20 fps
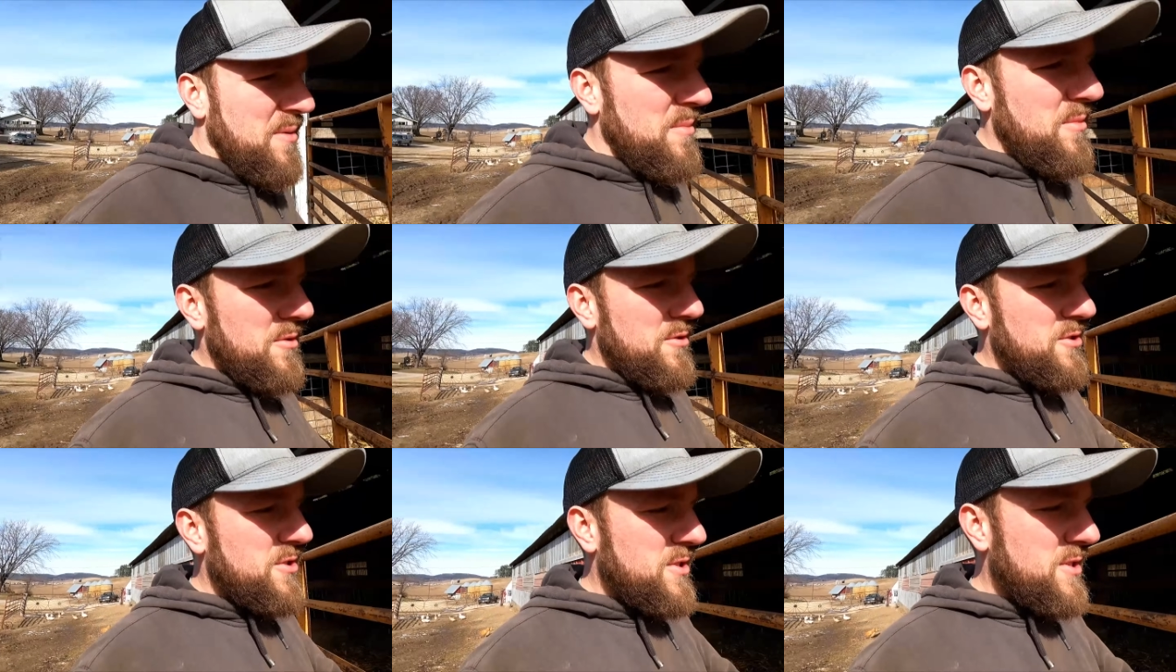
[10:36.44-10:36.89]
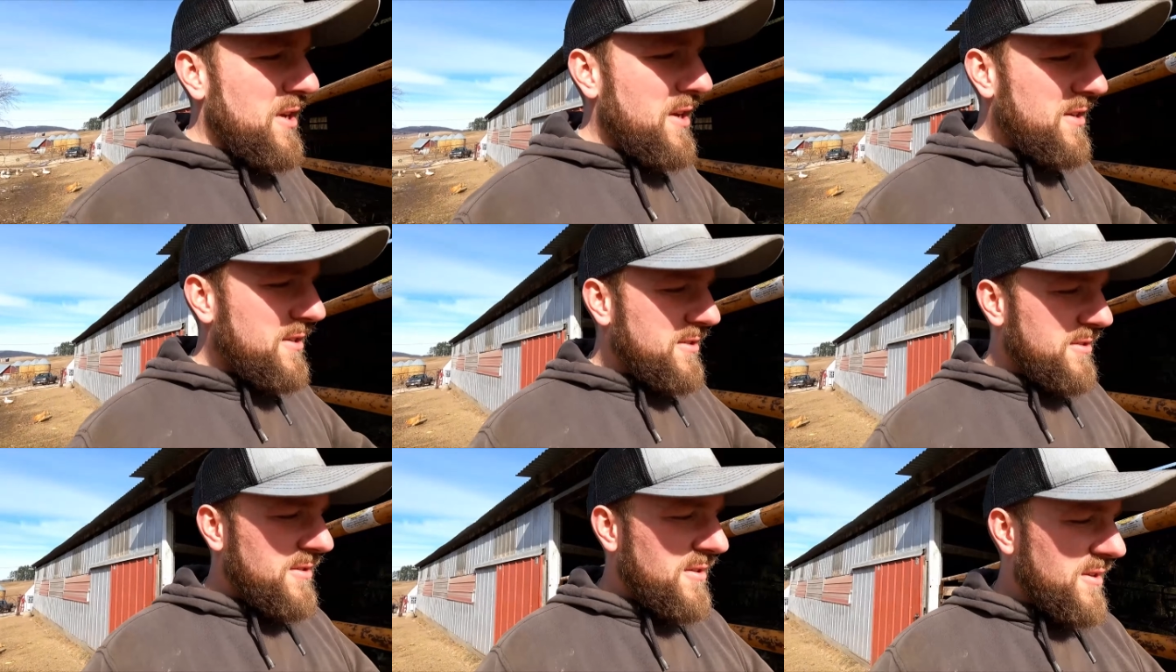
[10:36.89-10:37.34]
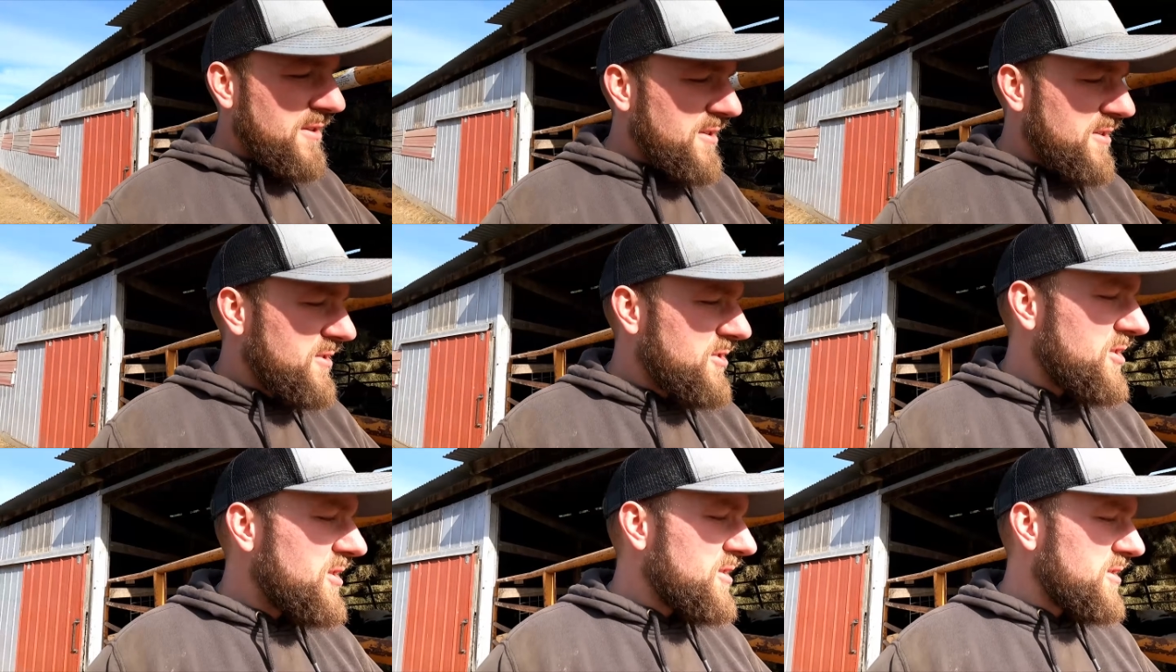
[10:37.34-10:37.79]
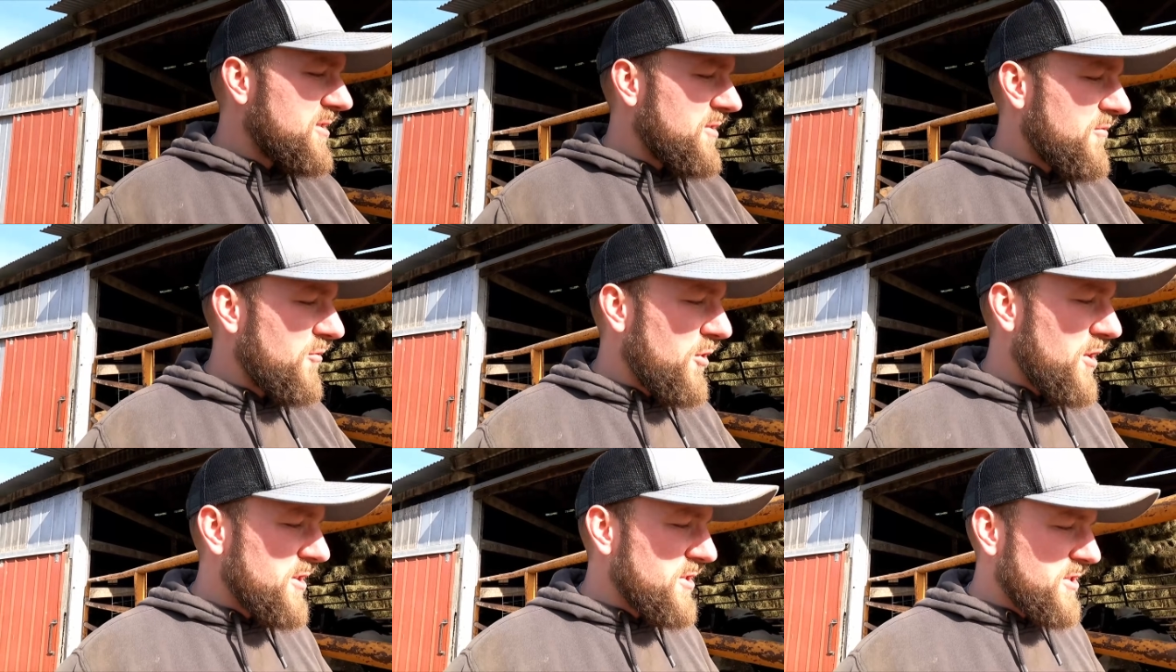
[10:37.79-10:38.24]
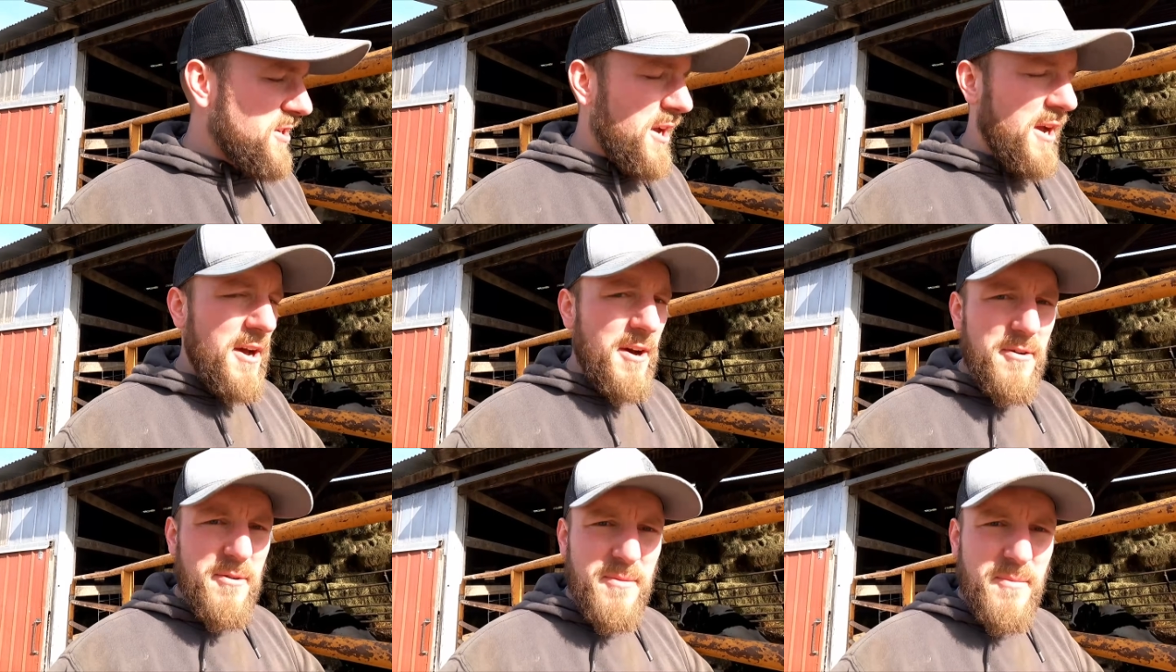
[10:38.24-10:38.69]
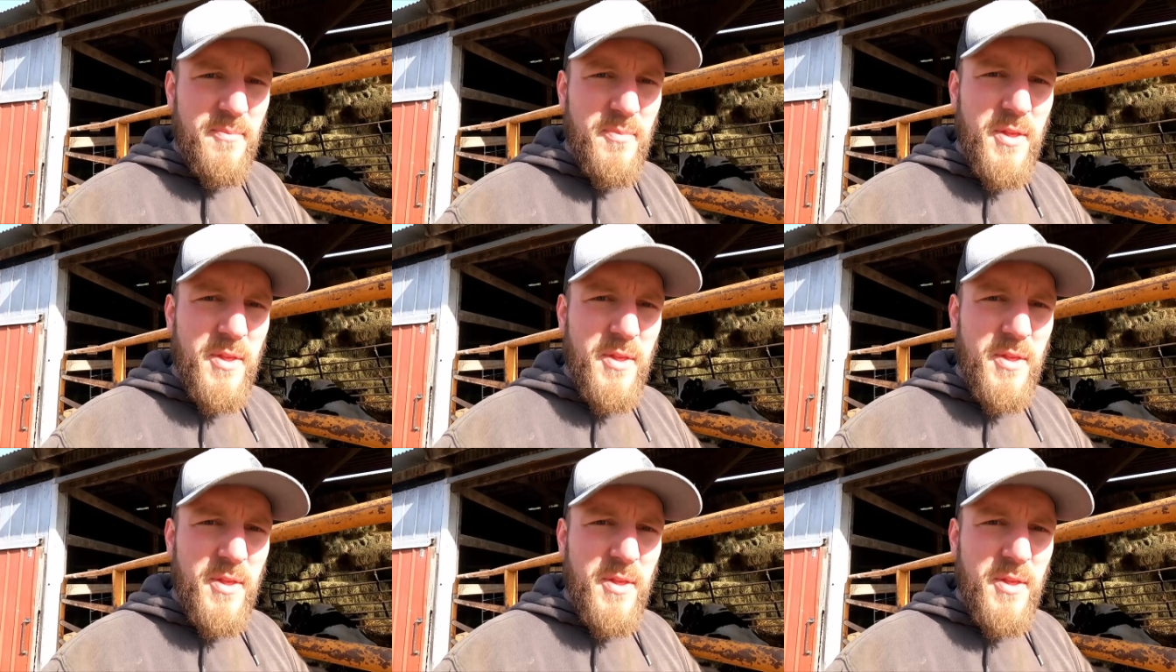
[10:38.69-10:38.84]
number 6. She's a fresh cow,